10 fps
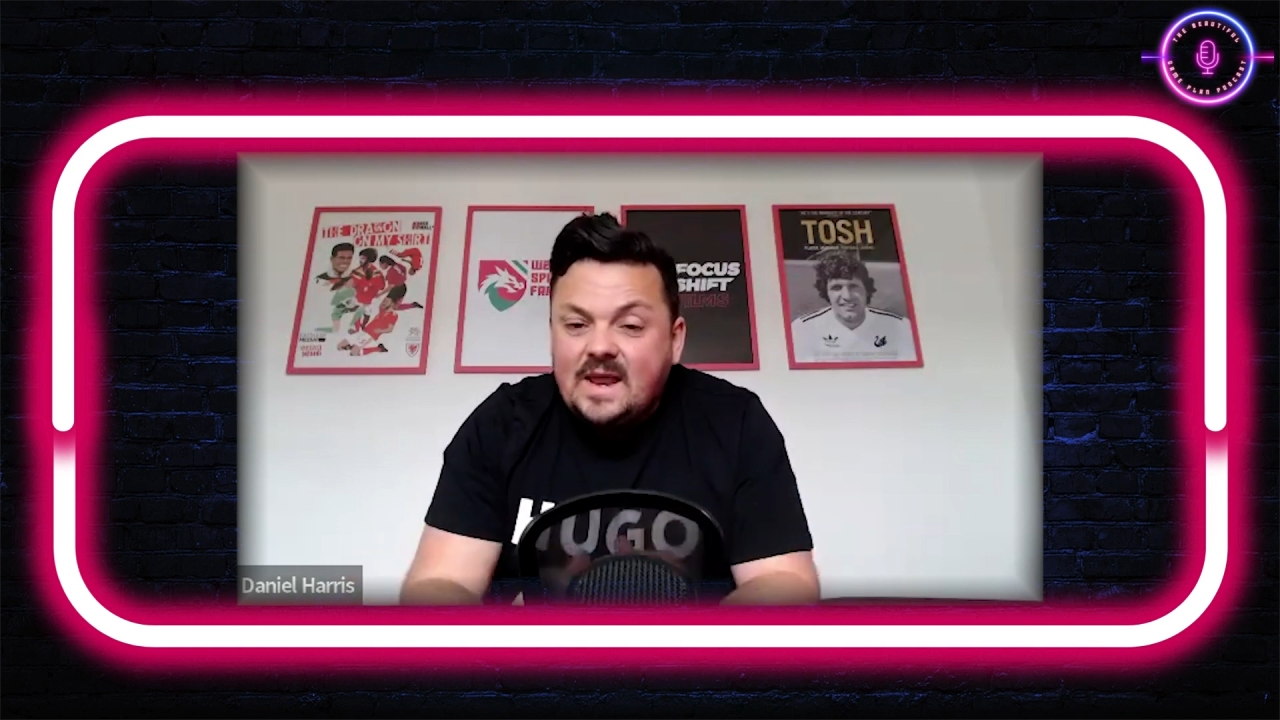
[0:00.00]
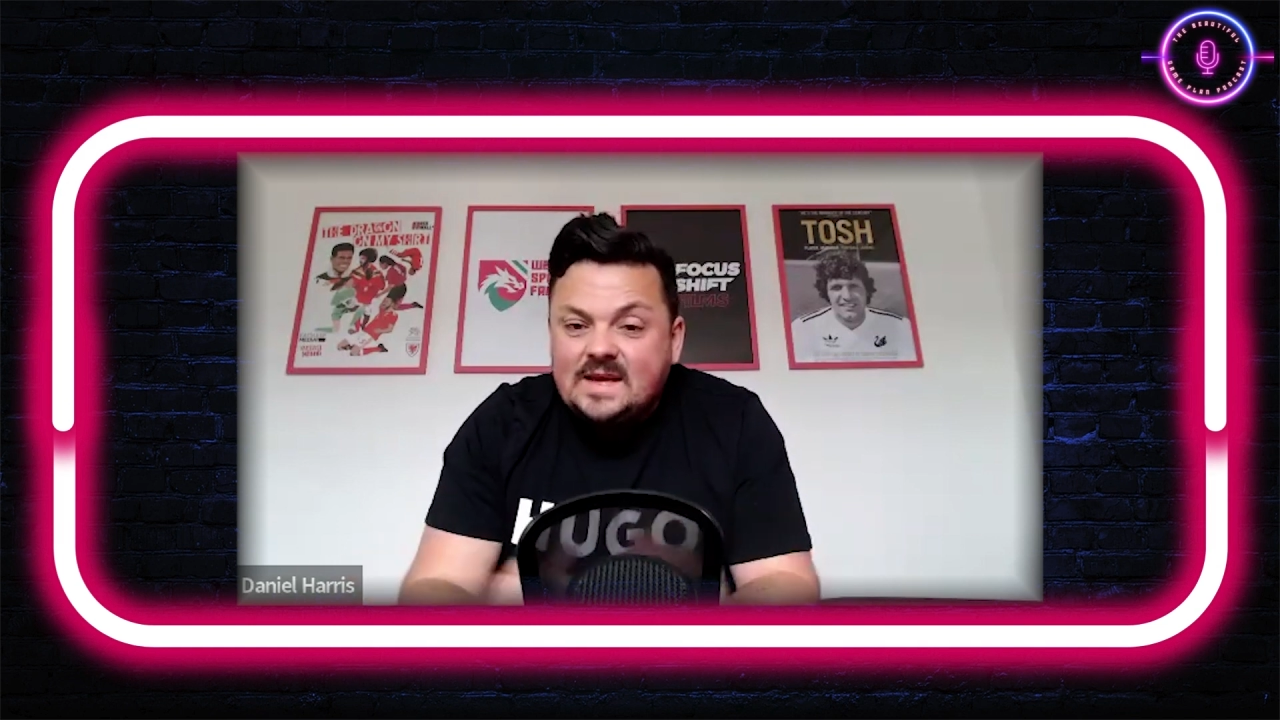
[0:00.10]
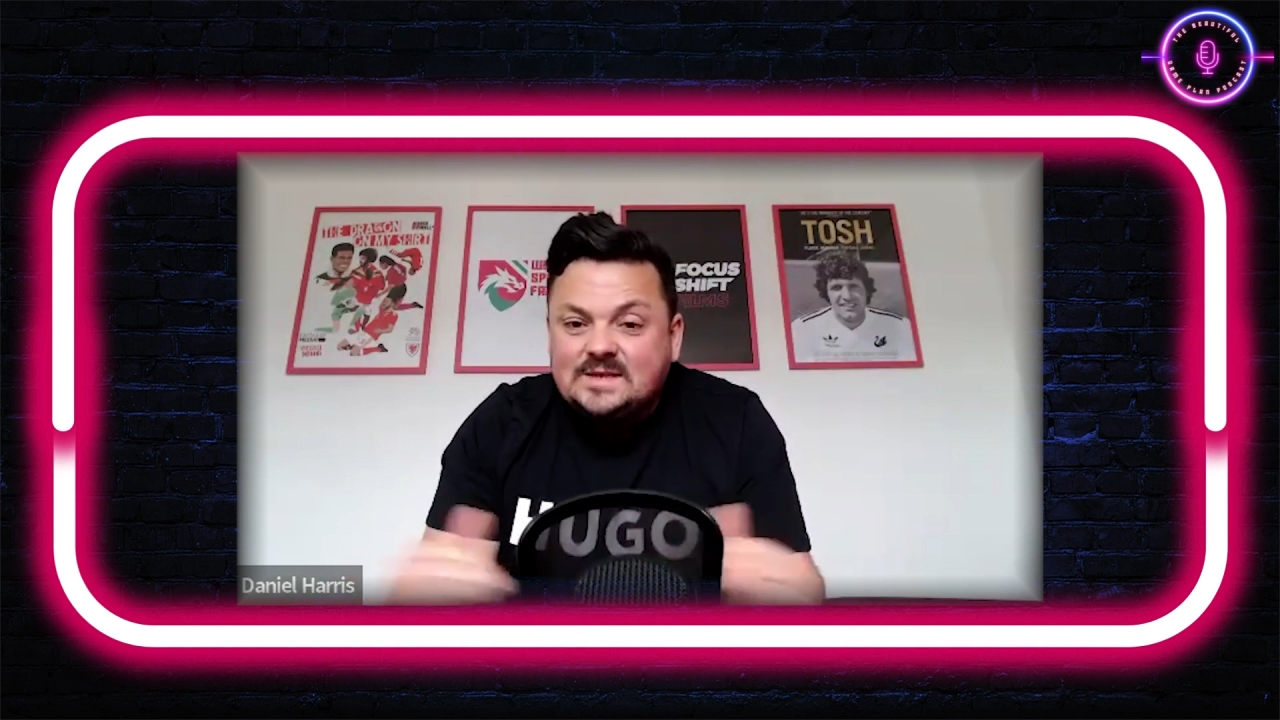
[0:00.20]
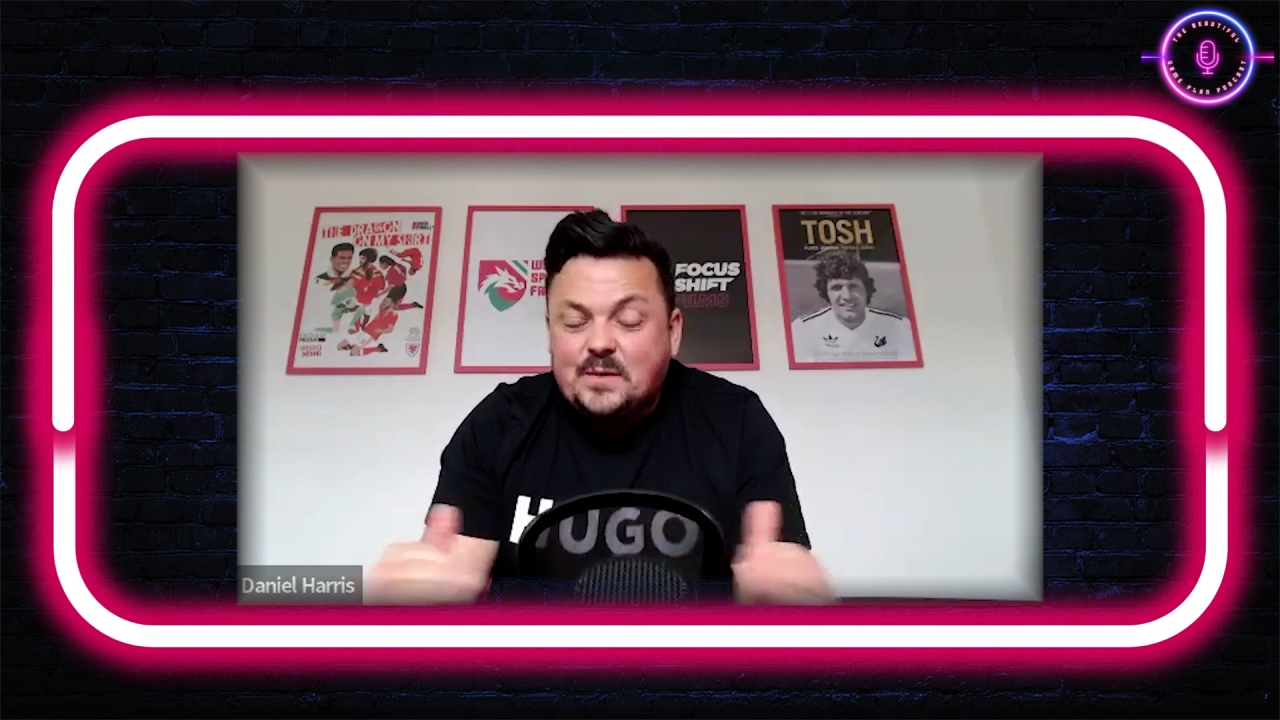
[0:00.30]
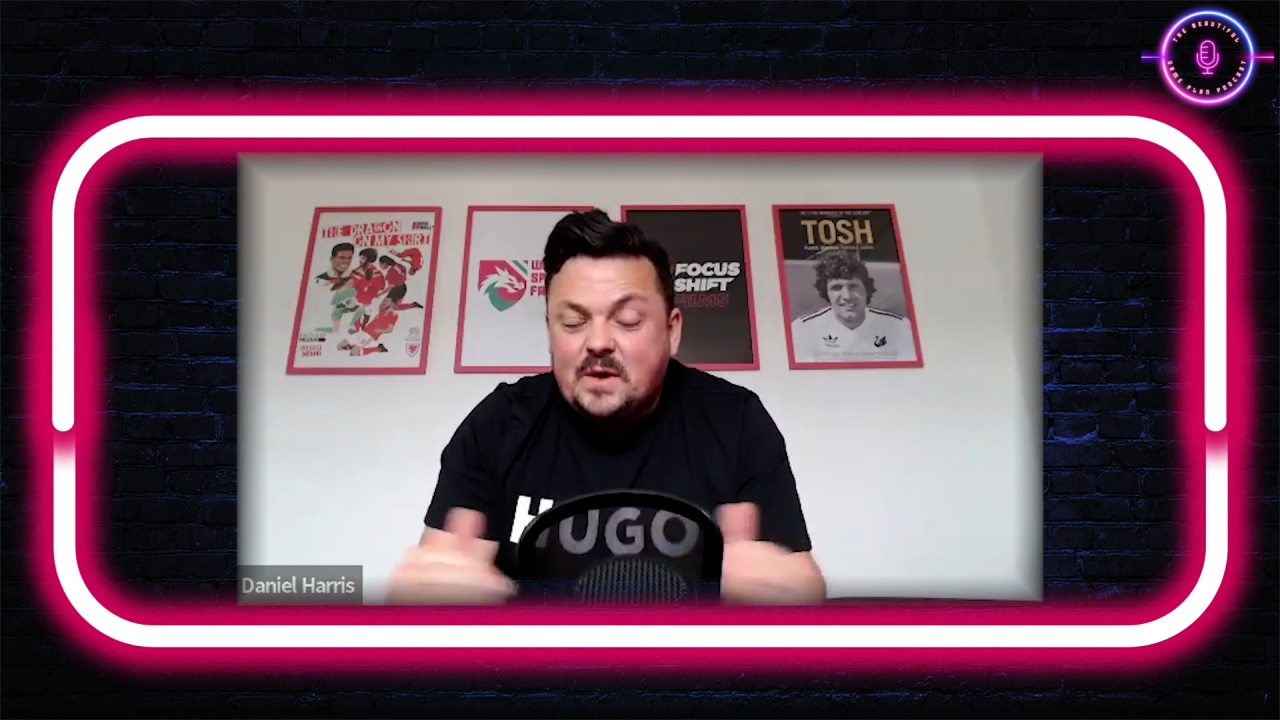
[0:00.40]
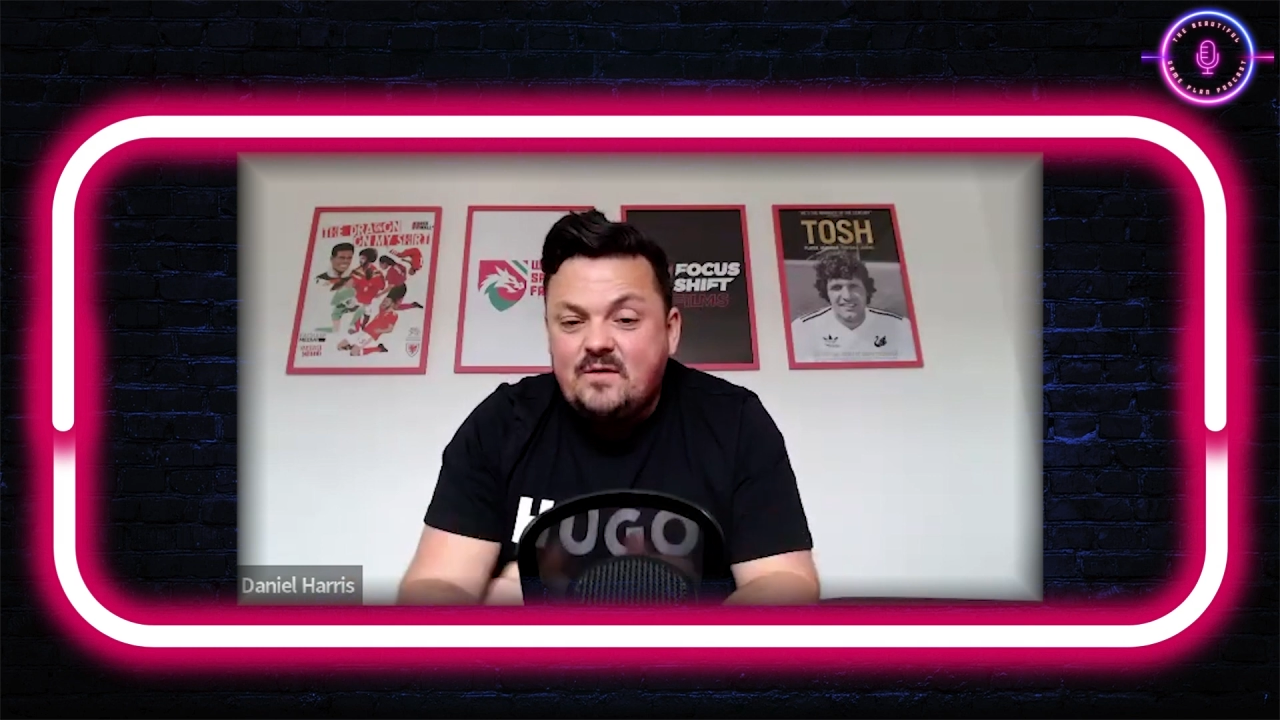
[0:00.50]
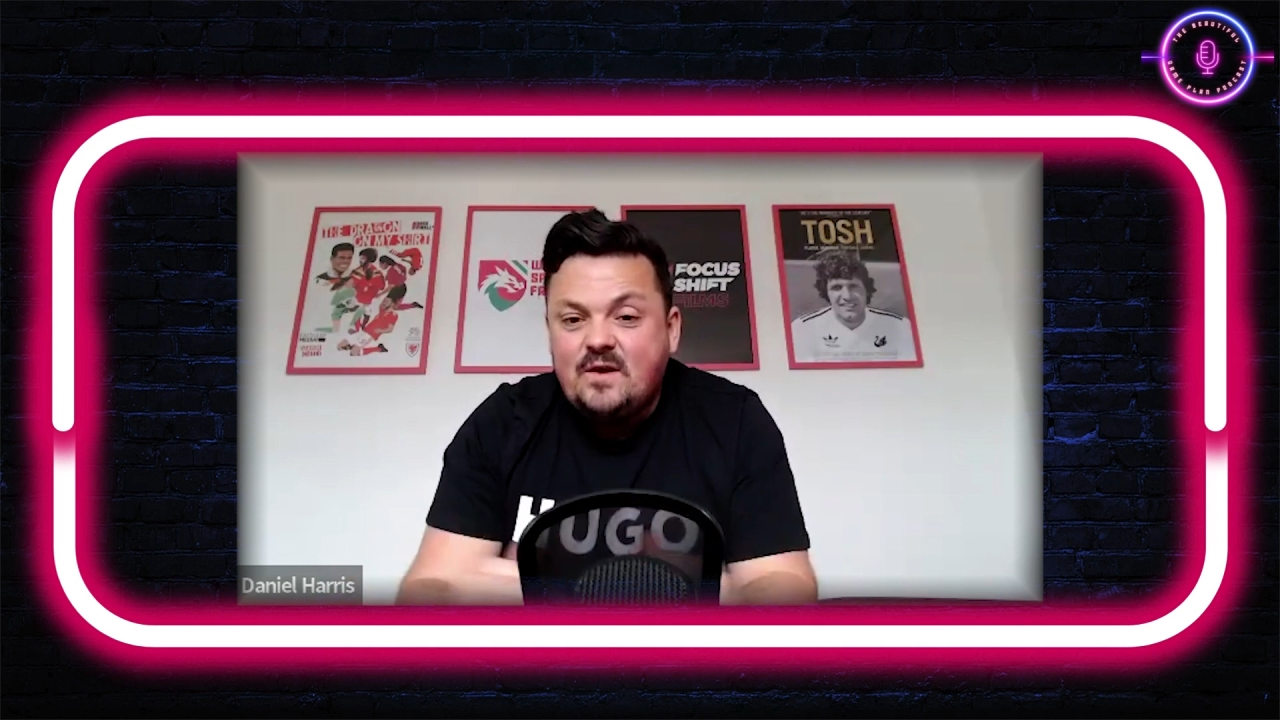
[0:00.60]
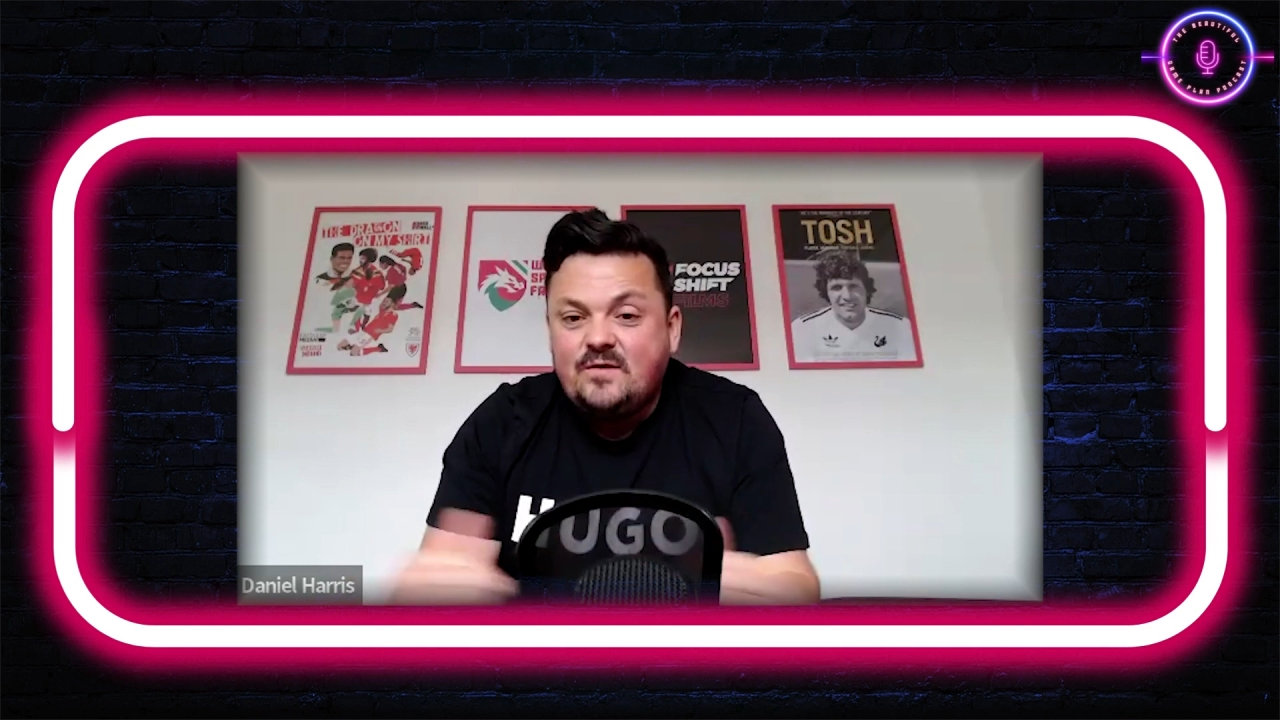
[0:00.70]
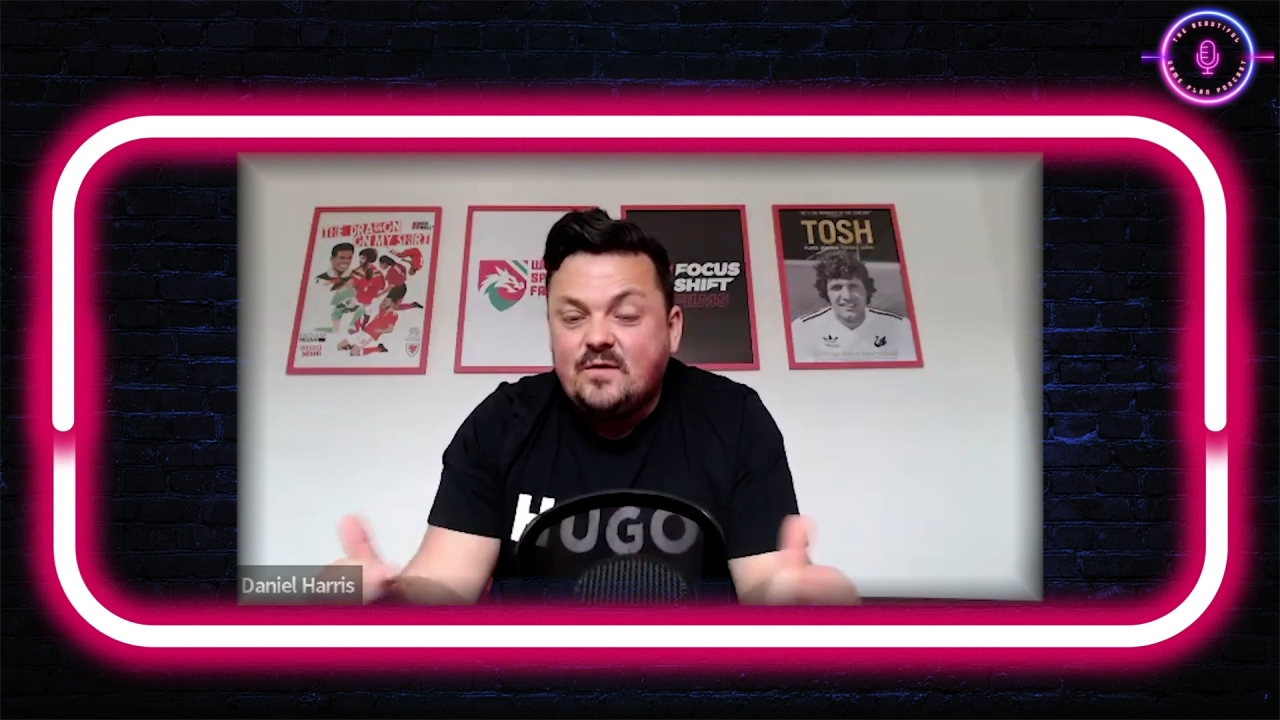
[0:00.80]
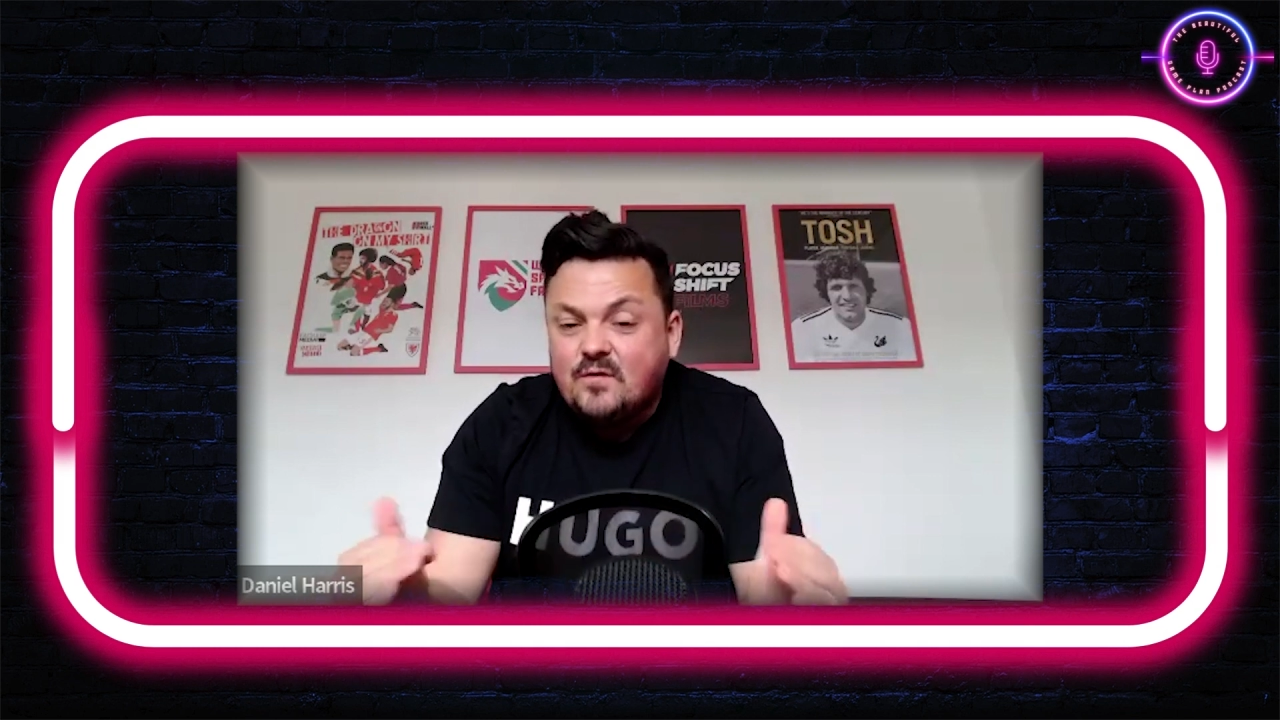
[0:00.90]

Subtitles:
experience of